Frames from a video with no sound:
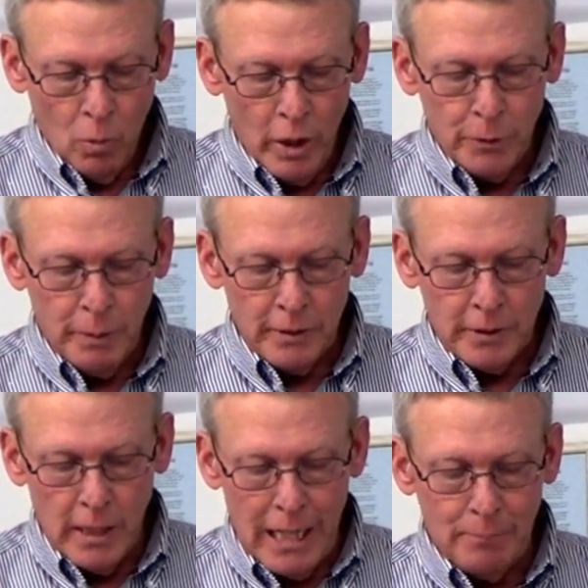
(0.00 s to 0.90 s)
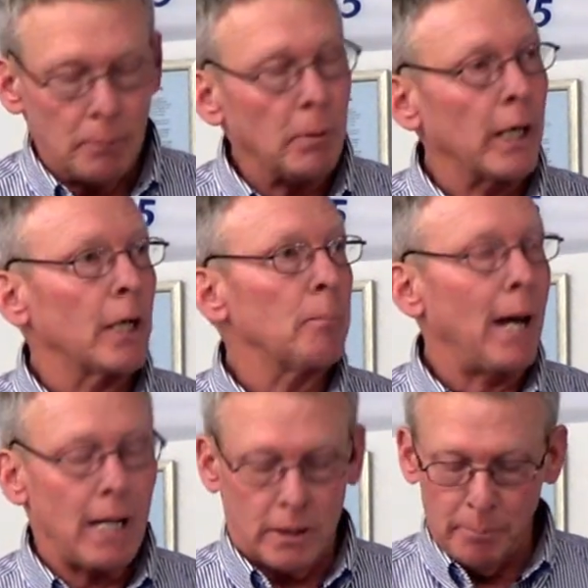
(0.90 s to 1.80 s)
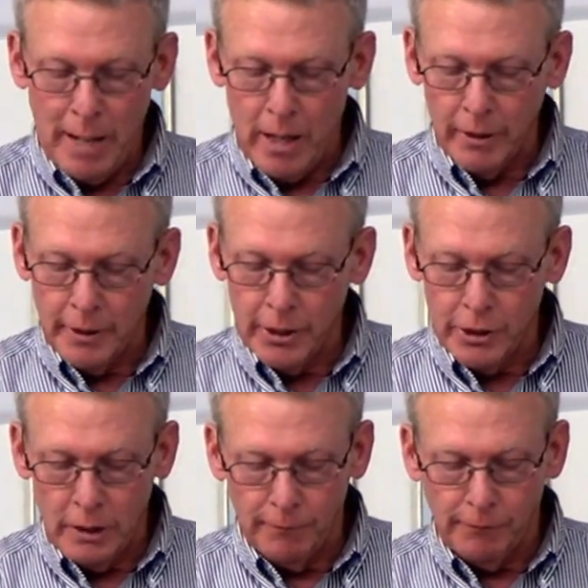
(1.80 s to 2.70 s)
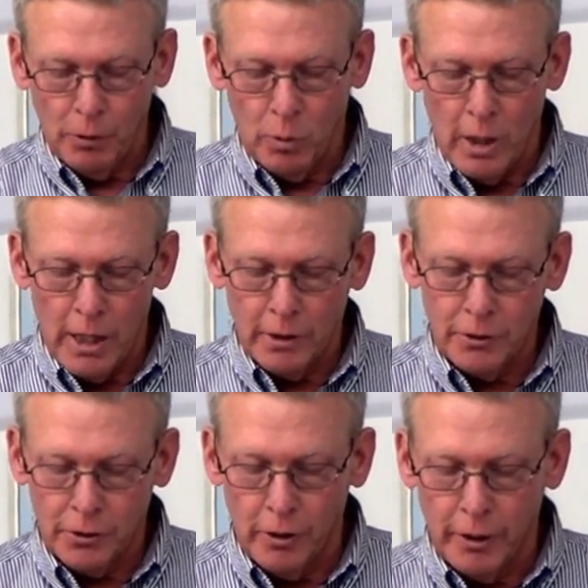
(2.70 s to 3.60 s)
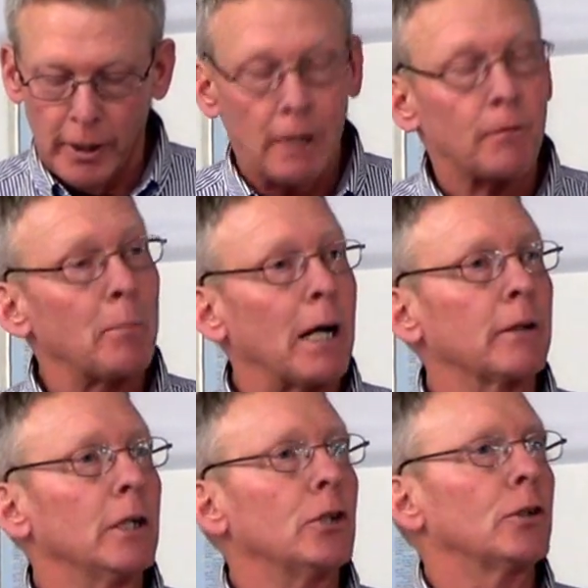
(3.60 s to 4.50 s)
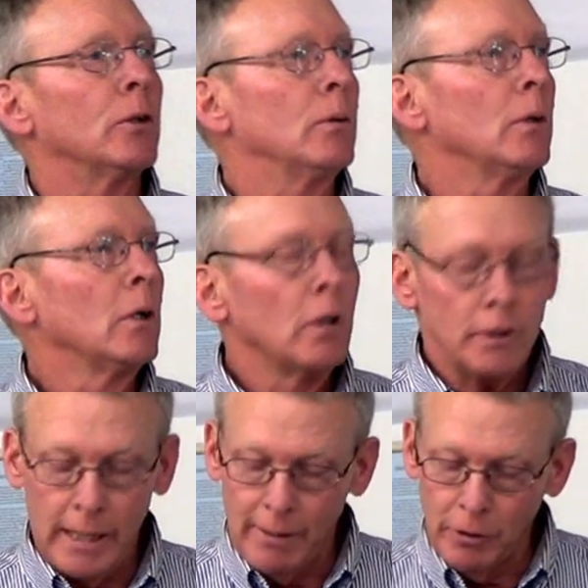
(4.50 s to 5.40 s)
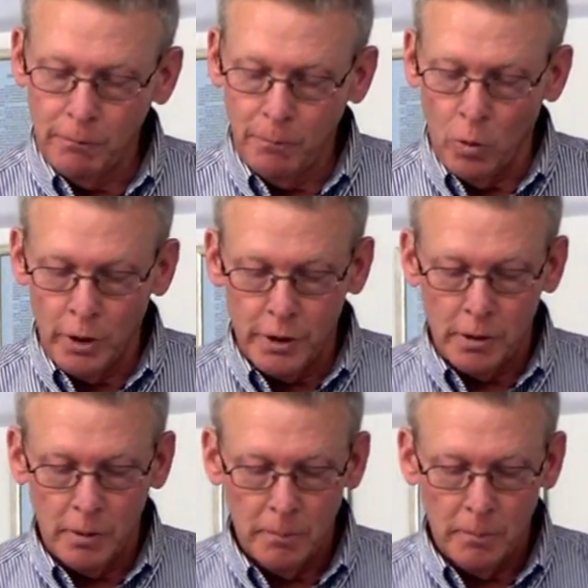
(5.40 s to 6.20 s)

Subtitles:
Why spend the time and money to pass a ballot initiative if you are not concerned enough about the issue to have it enforced?